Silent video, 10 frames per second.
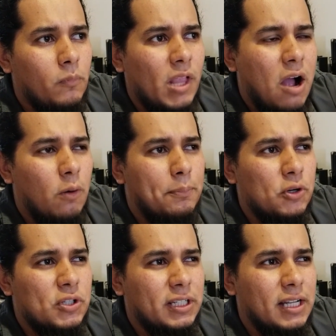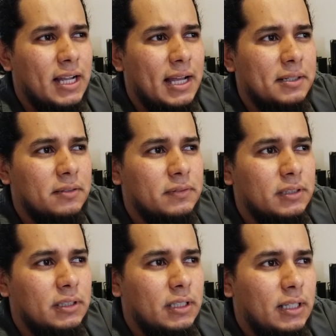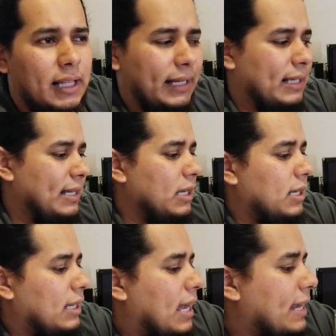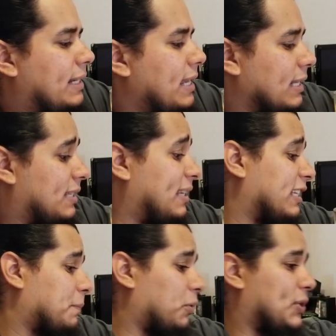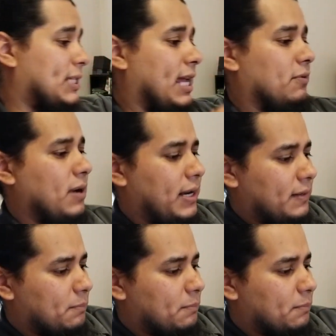how a person can kind of like I get it, six percent, right?